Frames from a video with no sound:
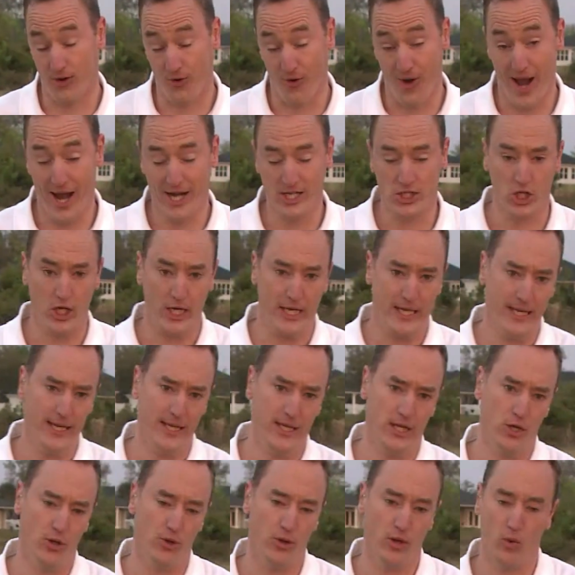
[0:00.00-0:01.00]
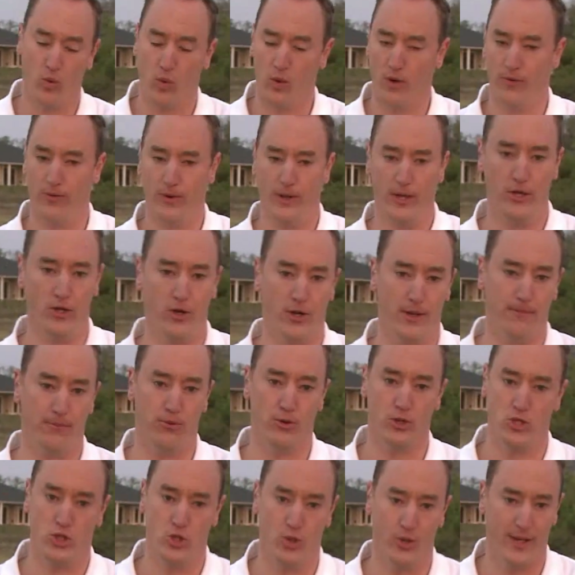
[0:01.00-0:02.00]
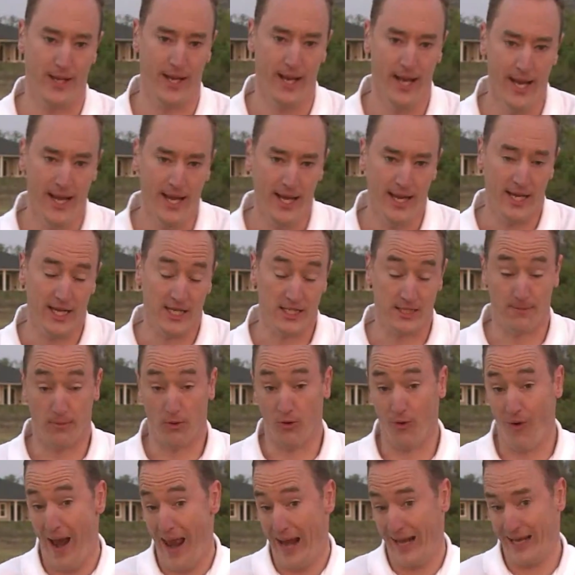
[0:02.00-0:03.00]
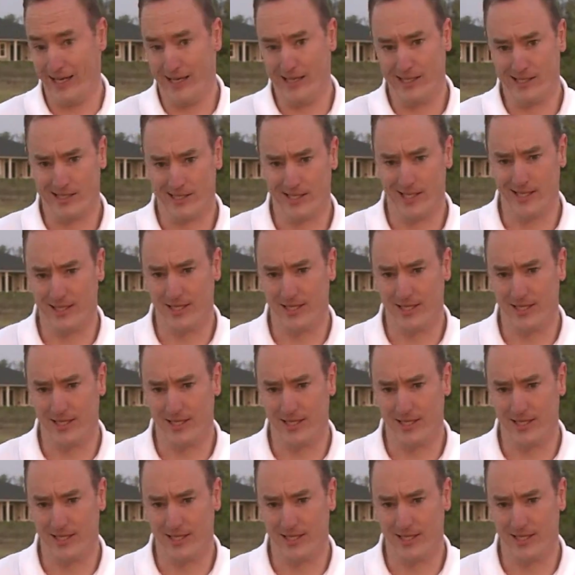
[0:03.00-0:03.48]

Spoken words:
crash. Again, the only word really you can put to it is miraculous.